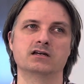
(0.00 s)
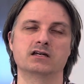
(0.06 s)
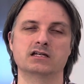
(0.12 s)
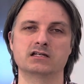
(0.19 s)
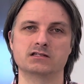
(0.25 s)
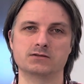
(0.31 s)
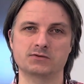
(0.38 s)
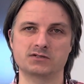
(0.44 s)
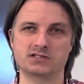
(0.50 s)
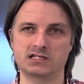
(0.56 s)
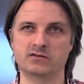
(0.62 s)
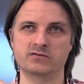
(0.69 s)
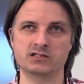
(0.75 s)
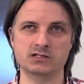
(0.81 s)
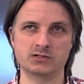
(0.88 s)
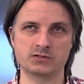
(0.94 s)
into a set
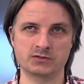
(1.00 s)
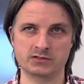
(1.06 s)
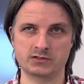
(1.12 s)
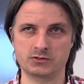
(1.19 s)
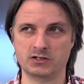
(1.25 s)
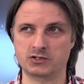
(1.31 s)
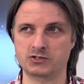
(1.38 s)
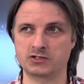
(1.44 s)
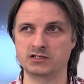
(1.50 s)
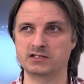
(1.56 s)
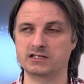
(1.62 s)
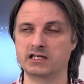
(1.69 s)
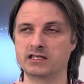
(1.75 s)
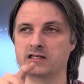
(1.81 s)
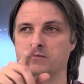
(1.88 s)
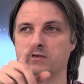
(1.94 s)
of digital instructions
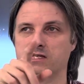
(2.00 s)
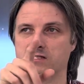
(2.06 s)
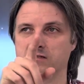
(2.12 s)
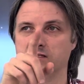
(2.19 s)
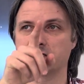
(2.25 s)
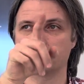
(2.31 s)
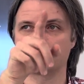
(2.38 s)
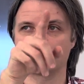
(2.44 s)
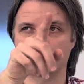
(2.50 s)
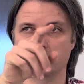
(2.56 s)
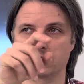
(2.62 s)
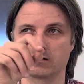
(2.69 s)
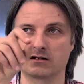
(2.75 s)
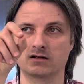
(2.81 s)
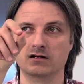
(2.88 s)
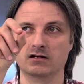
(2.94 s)
and then make the laser cutter